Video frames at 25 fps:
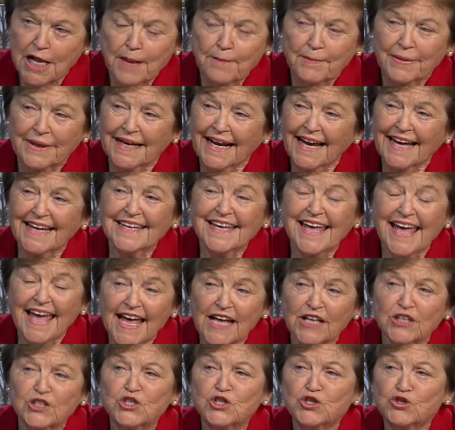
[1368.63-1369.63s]
But I
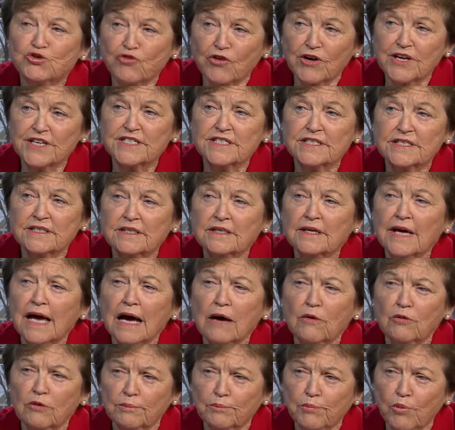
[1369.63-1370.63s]
can't stress
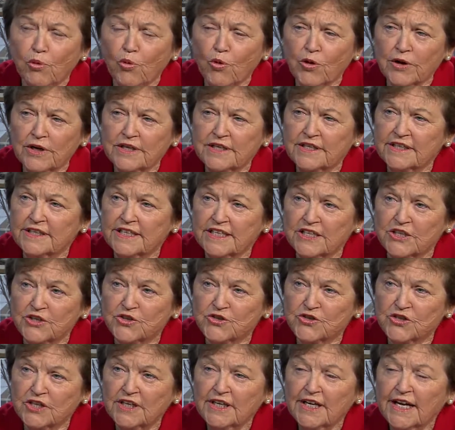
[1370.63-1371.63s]
how important it
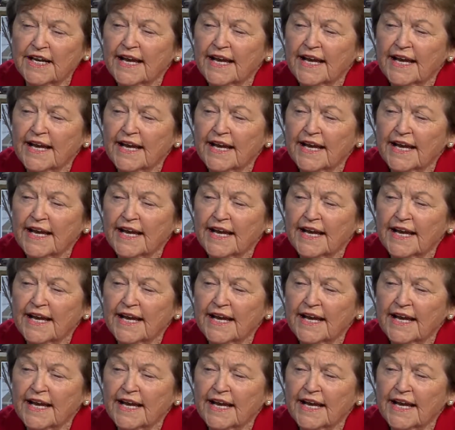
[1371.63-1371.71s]
is,